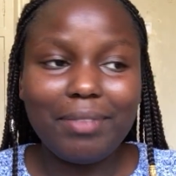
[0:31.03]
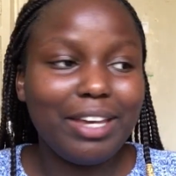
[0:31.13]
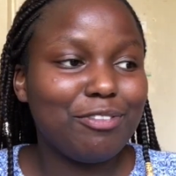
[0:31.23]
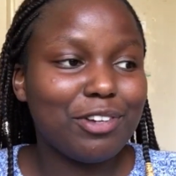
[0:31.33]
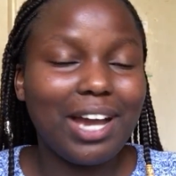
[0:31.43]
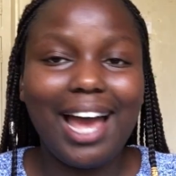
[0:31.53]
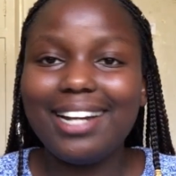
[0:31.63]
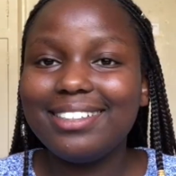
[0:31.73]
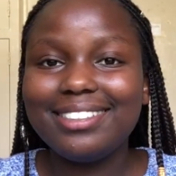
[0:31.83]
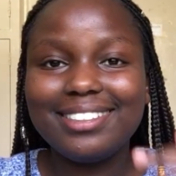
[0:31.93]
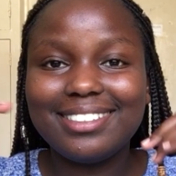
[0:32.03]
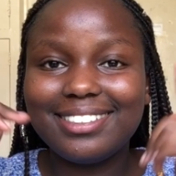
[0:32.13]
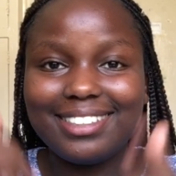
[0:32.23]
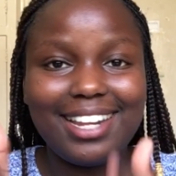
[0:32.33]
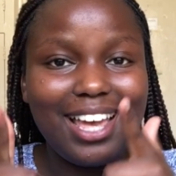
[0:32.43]
If you can,
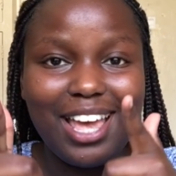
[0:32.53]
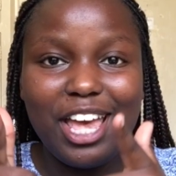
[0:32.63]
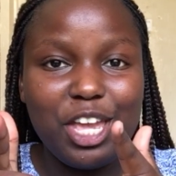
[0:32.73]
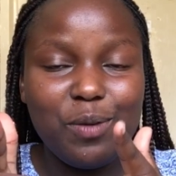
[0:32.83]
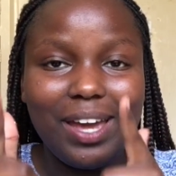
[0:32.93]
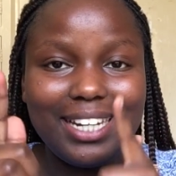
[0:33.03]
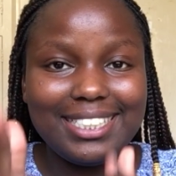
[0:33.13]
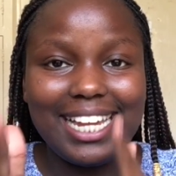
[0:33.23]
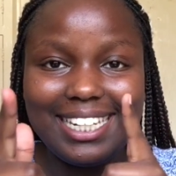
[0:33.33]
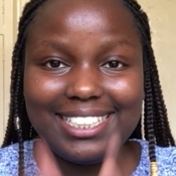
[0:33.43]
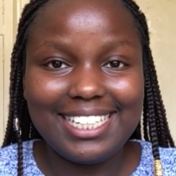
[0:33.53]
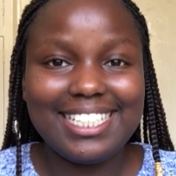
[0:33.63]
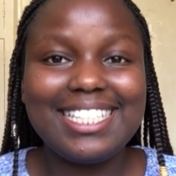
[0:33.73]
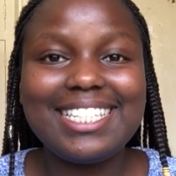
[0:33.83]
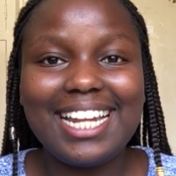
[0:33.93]
you are intelligent,